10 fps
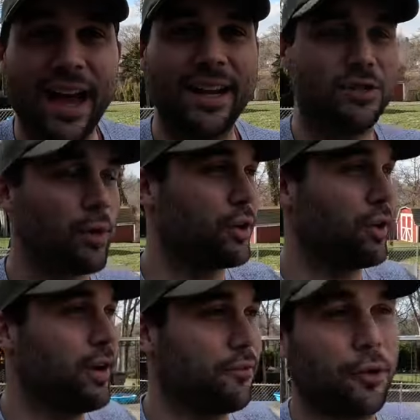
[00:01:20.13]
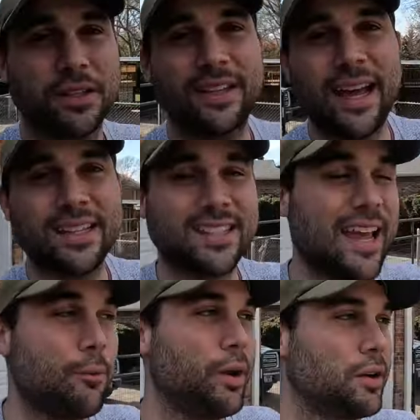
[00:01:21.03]
that is what you're here for today.
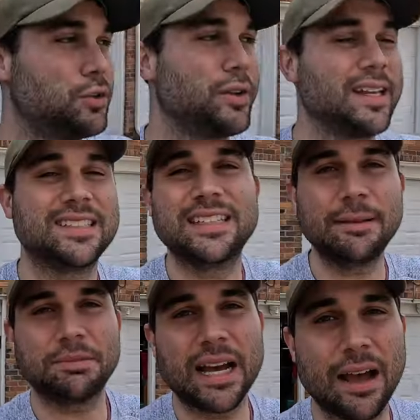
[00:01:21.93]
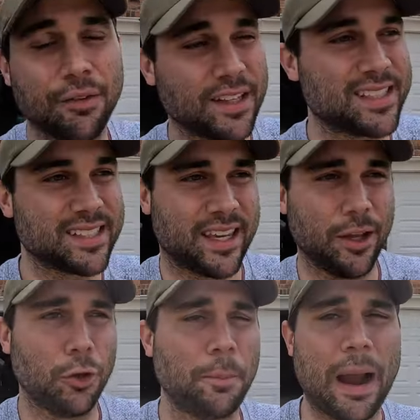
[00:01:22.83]
Today we are doing a deep dive on the
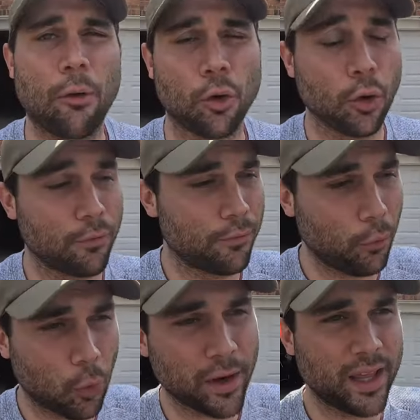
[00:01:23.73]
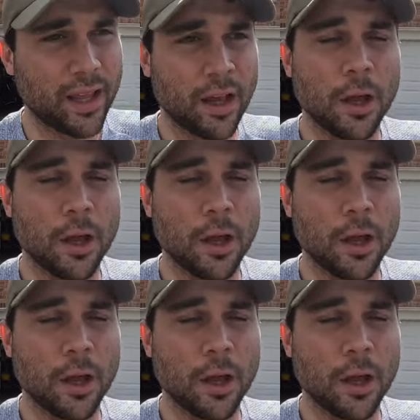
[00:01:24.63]
Skil PWRCore 40.